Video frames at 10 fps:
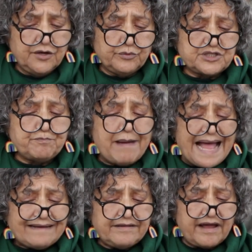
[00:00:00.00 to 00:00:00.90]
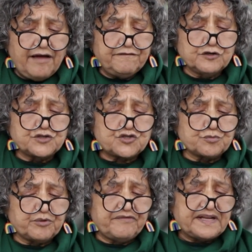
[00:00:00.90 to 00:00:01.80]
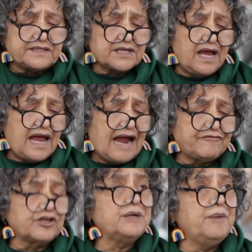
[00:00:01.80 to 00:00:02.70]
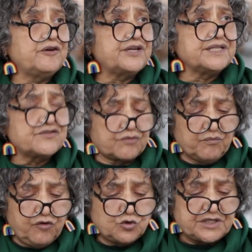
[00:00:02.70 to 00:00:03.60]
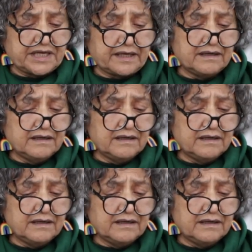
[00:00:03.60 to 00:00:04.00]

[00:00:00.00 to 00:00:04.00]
which banned efforts to prevent African Americans from voting.